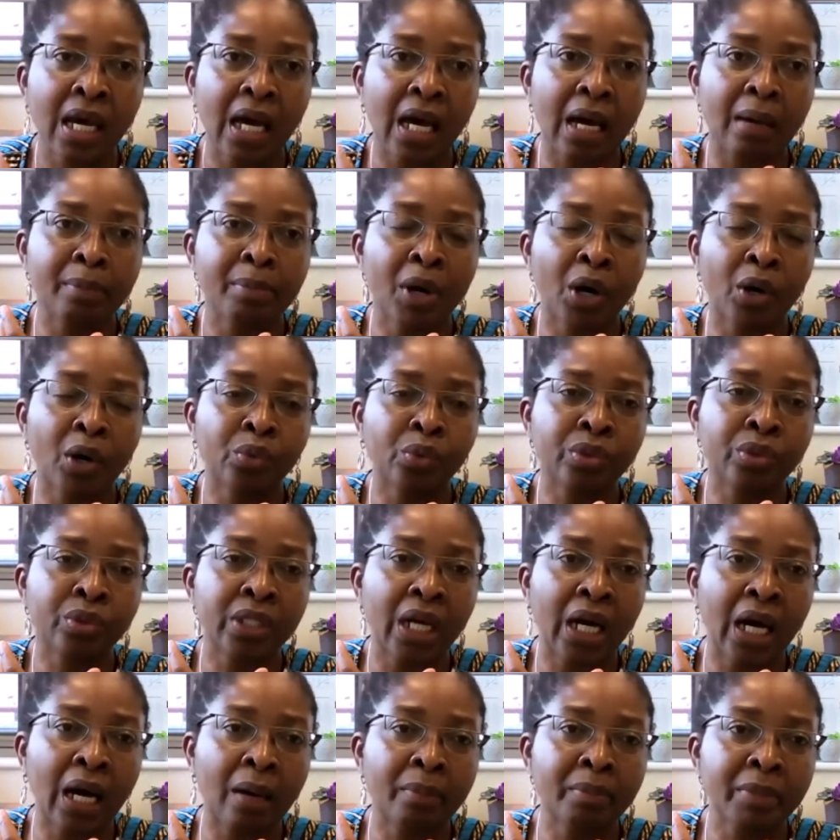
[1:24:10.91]
about
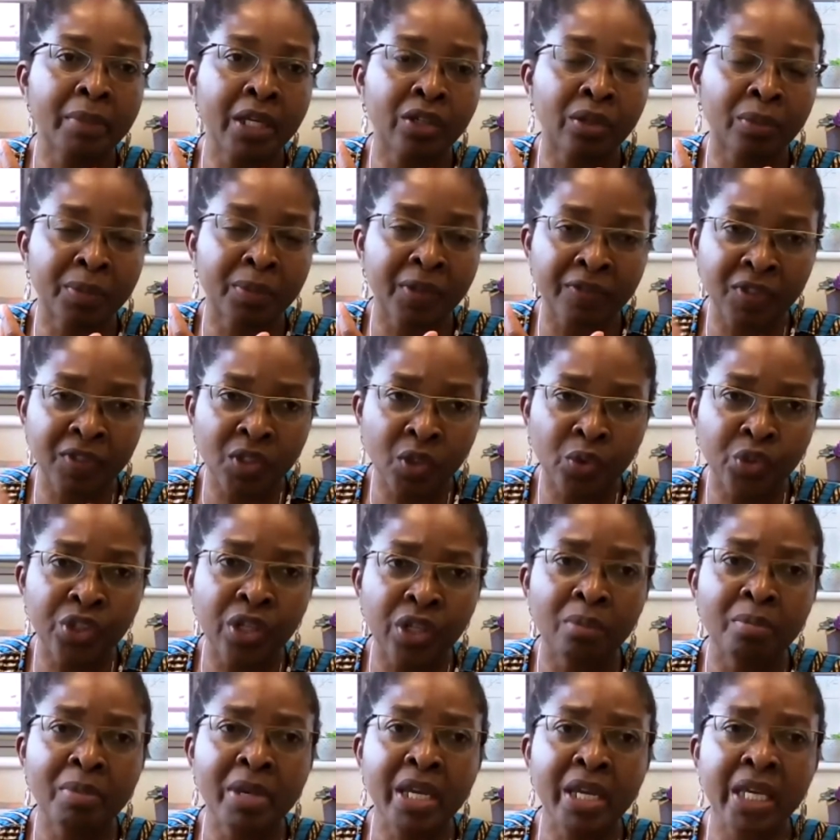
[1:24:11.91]
in terms of
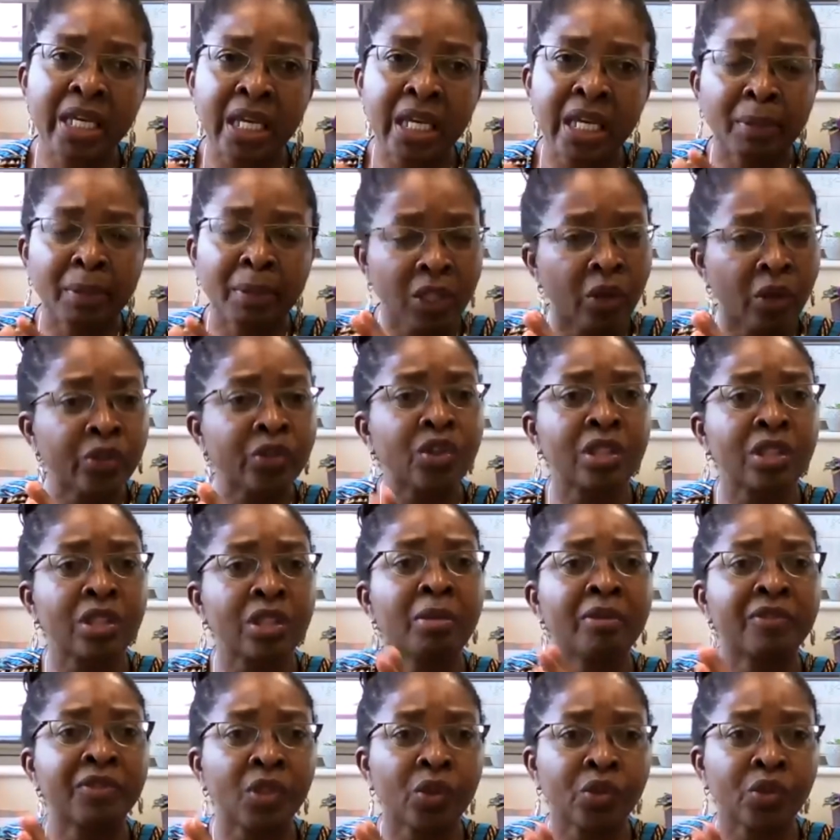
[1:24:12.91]
social media, but also some
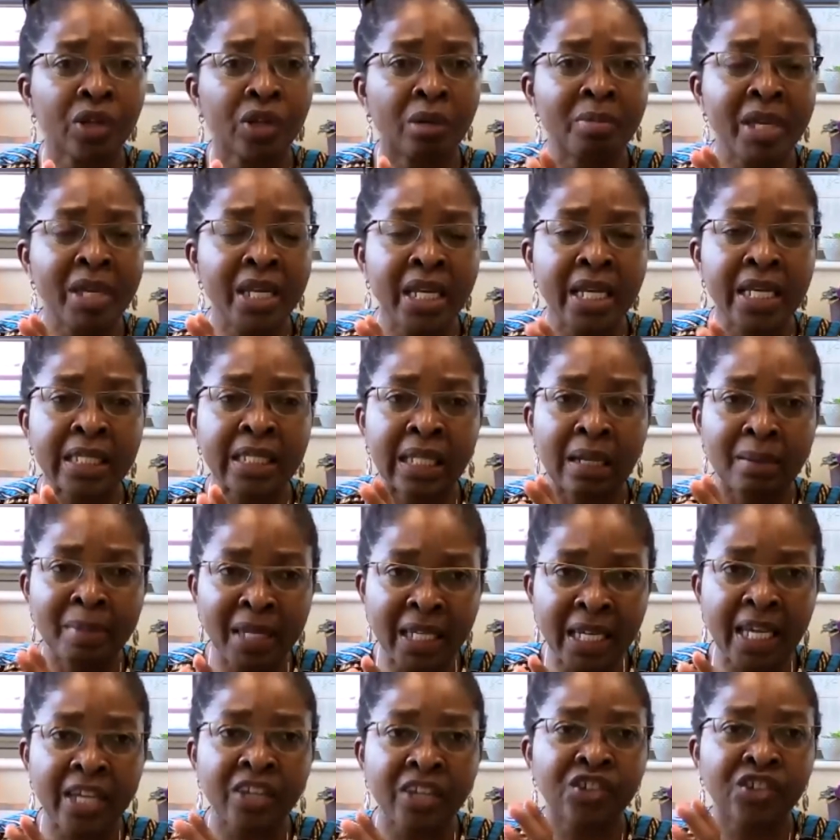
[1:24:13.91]
of social media's
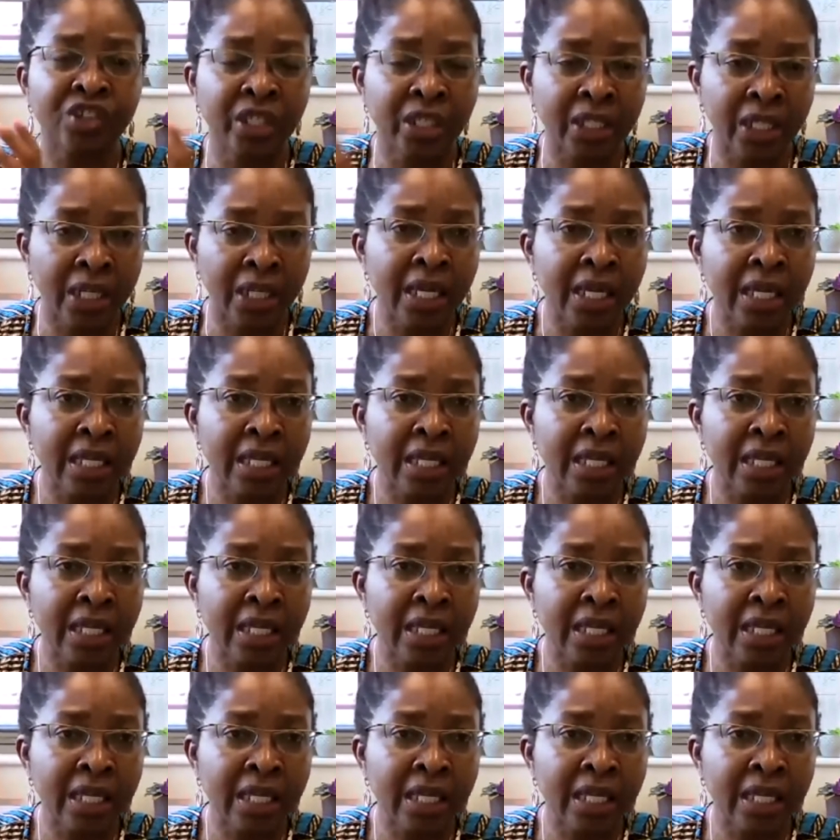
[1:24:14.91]
limitation,